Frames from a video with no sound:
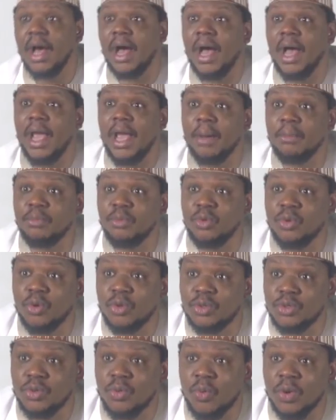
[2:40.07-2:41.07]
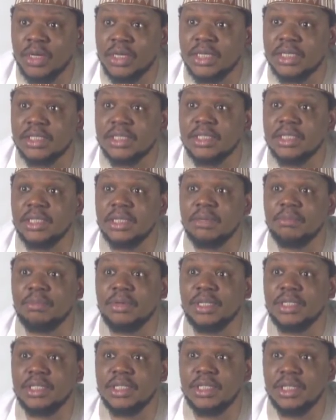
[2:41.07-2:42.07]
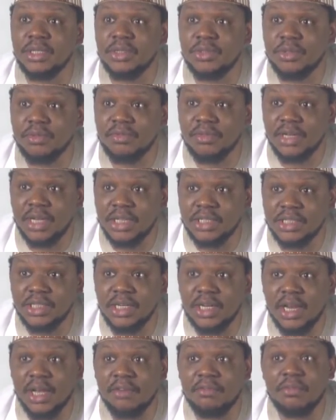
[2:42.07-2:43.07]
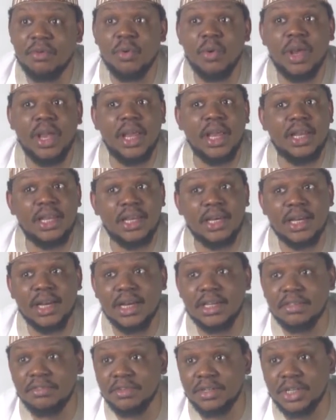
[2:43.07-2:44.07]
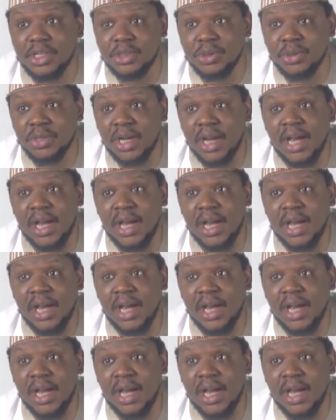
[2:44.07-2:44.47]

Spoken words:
I am not contesting the president of Nigeria for any gratification.